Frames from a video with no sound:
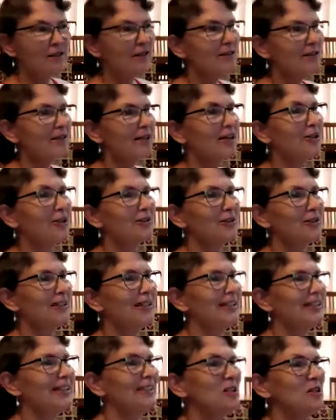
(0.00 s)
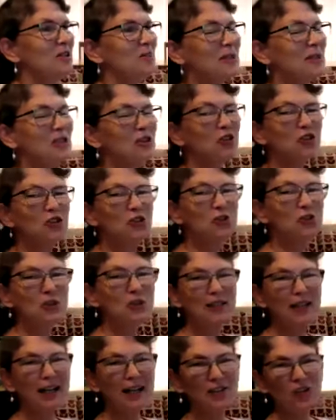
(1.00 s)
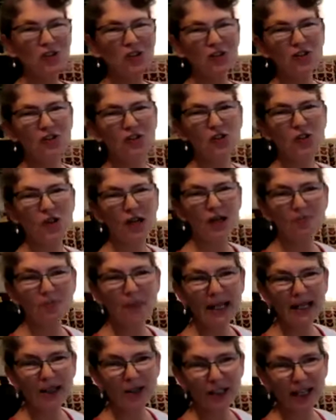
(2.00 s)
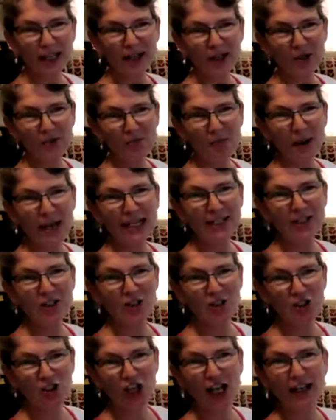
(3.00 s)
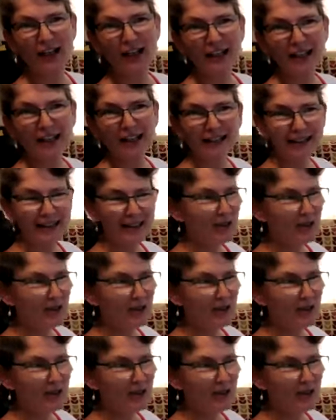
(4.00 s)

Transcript: So my daughter was saying she's going to try and get them made in China